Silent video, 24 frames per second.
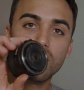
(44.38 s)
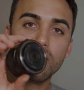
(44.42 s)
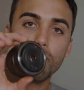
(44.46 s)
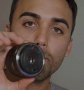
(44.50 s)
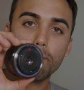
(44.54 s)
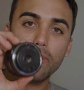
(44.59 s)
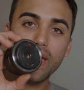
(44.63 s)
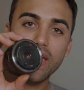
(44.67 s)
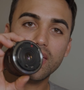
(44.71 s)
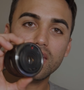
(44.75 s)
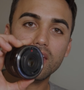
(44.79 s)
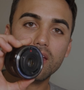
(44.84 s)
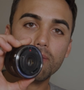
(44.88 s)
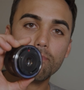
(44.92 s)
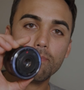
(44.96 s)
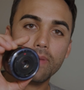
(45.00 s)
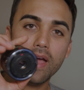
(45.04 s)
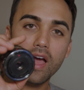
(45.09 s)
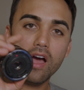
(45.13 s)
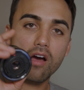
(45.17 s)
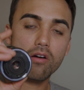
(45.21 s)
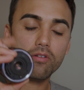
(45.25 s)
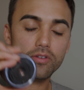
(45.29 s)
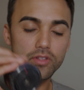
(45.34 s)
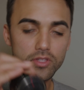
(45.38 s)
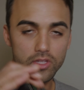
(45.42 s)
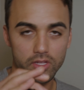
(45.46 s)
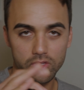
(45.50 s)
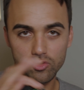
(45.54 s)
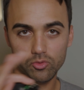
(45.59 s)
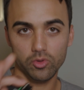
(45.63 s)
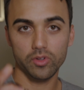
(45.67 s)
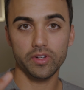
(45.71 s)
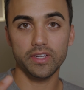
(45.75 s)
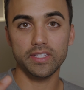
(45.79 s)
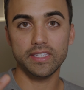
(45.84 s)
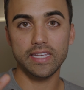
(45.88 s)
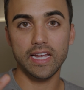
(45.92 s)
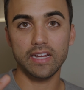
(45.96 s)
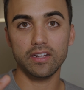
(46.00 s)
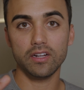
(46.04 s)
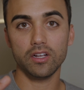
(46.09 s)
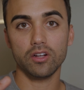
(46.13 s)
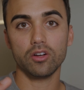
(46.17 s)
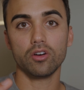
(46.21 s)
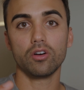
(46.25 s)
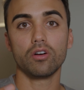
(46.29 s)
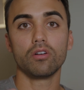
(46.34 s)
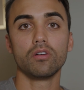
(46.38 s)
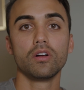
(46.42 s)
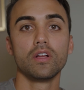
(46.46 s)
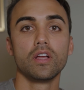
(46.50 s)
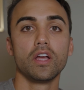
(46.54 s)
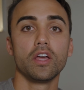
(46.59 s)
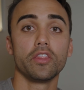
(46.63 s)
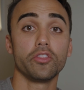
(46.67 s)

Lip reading: bayonet mount. It's really technical.